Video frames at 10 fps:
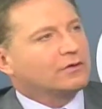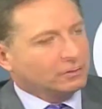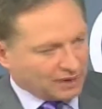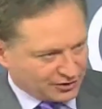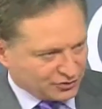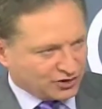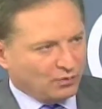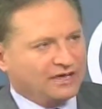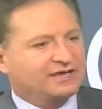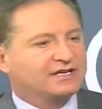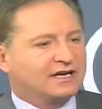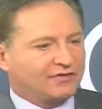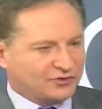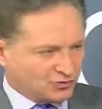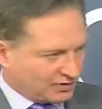like you said, we need to get
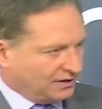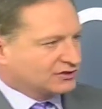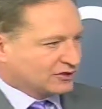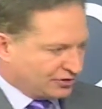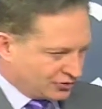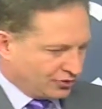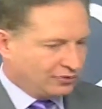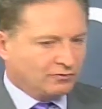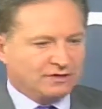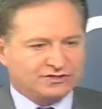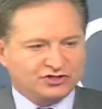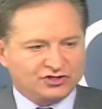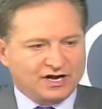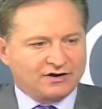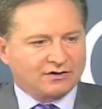this through the legislature. Mm-hmm. You, as the
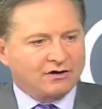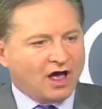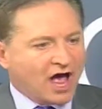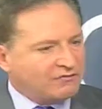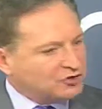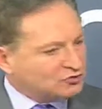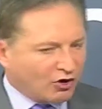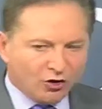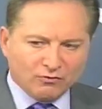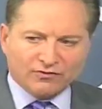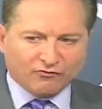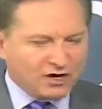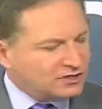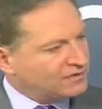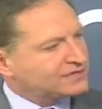senator, have you spoken with
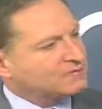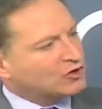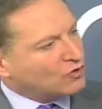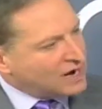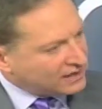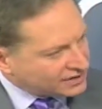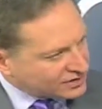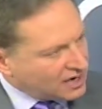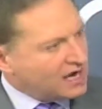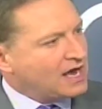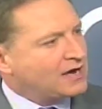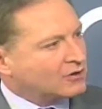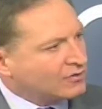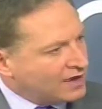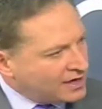friends on the Democratic side? Are
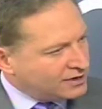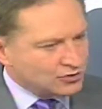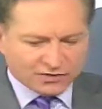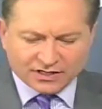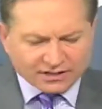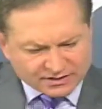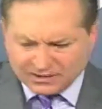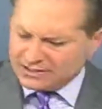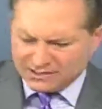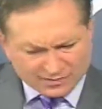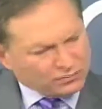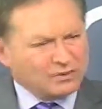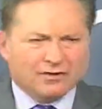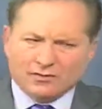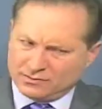they interested? Because this is one
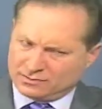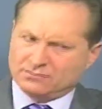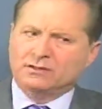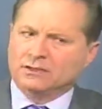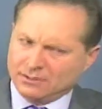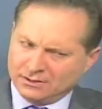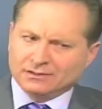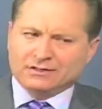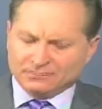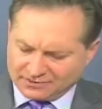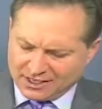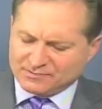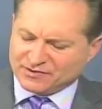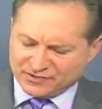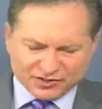of those types
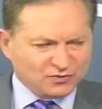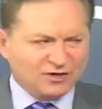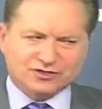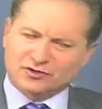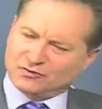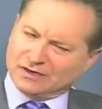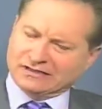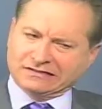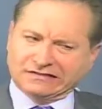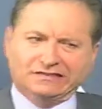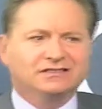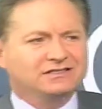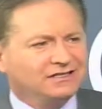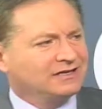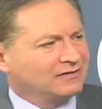of situations where,
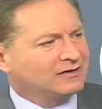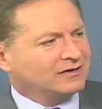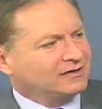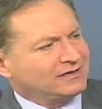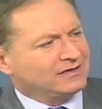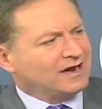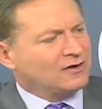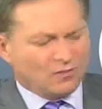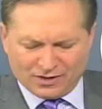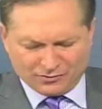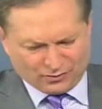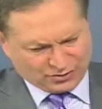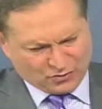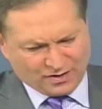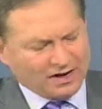you know, you kind of wonder what's
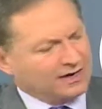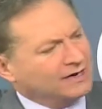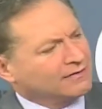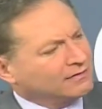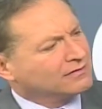going on here.